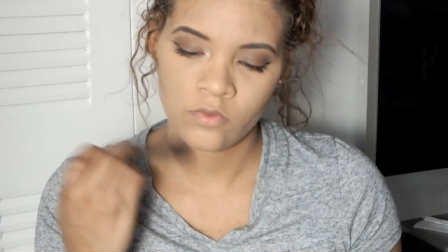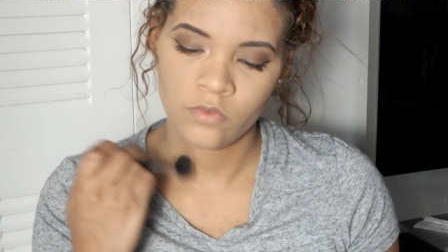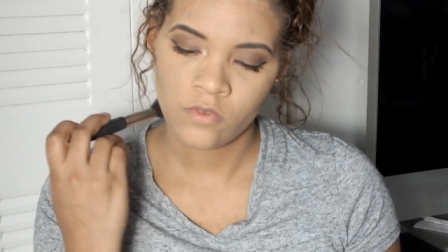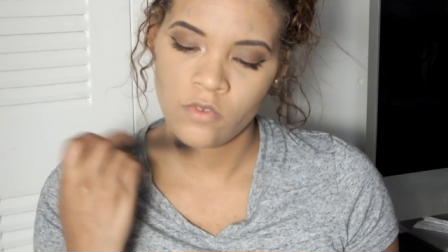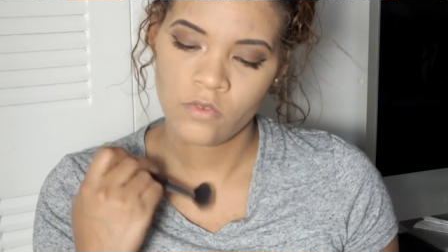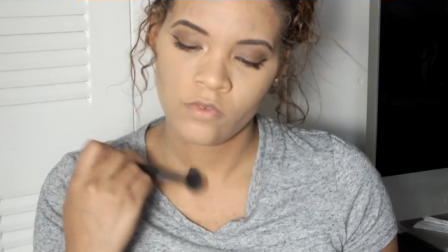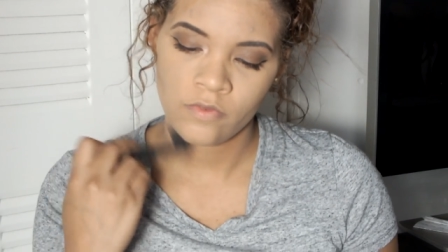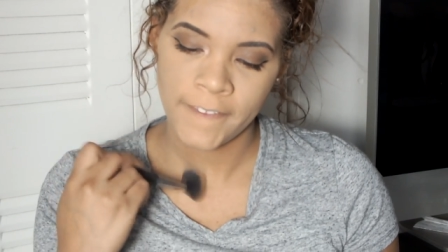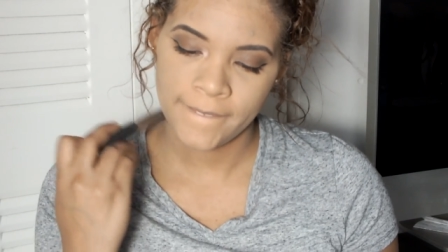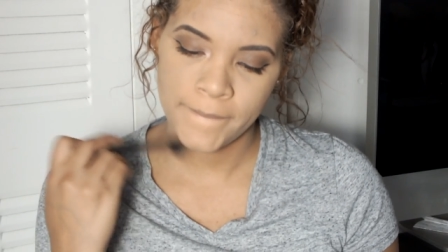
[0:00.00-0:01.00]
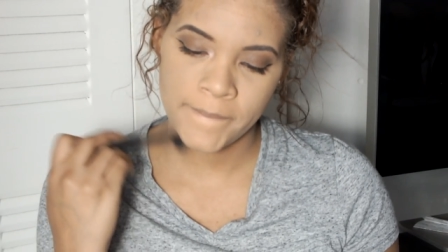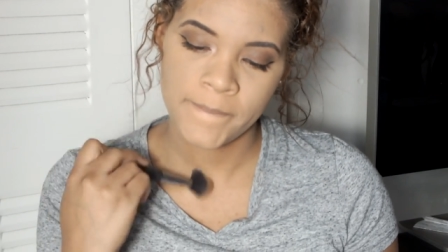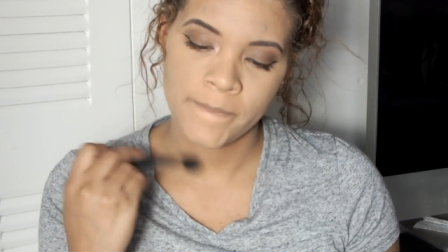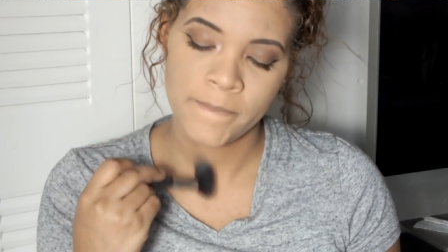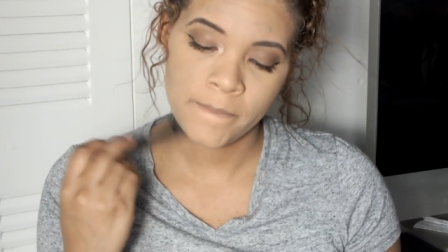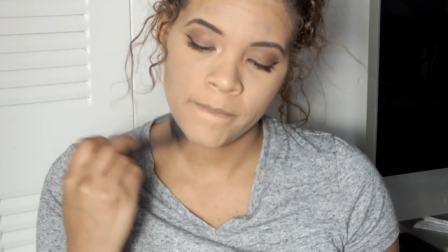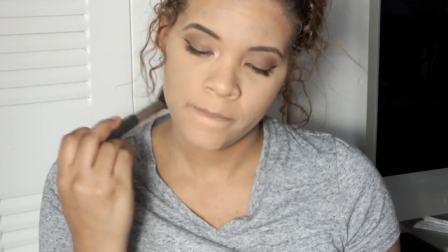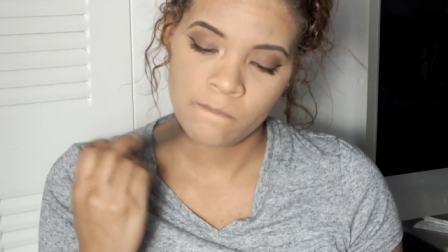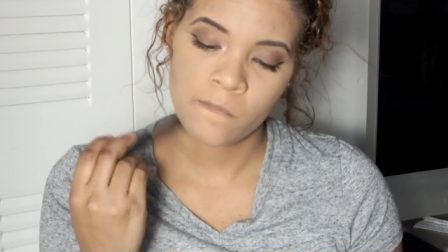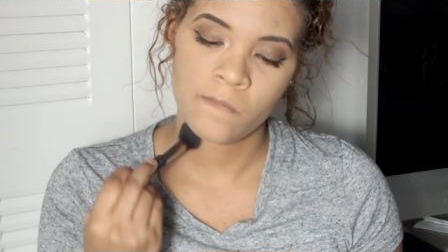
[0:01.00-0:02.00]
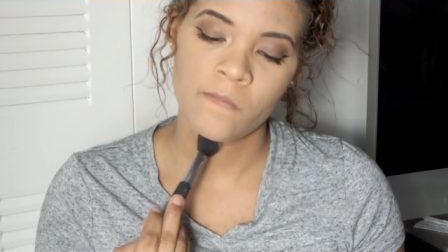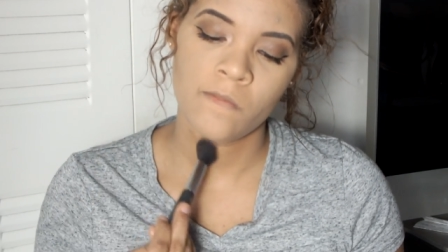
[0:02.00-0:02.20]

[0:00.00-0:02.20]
got to make sure you remember all the places you